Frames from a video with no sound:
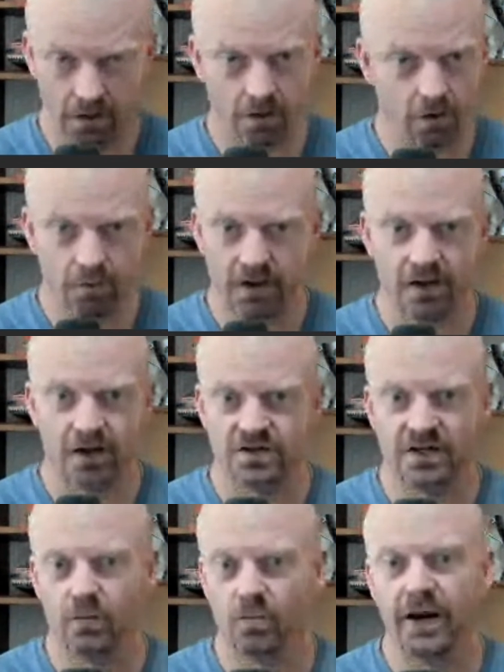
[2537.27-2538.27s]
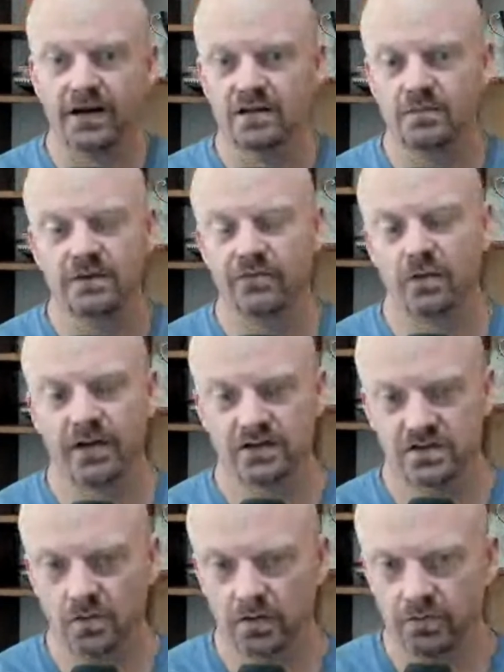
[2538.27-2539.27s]
oh my gosh, that wrecked me for like
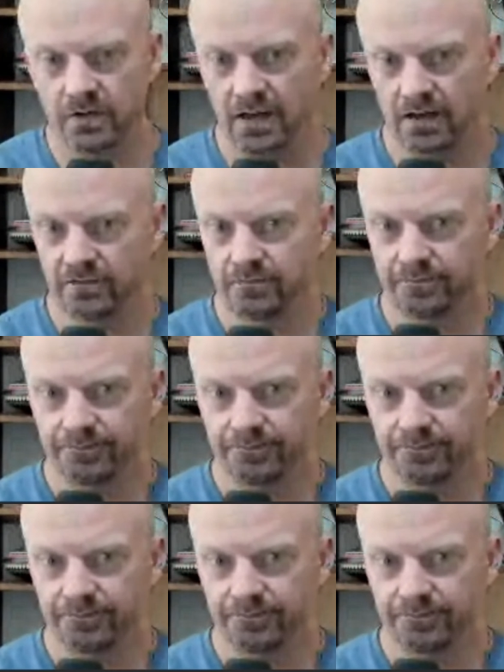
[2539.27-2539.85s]
2 or 3 days.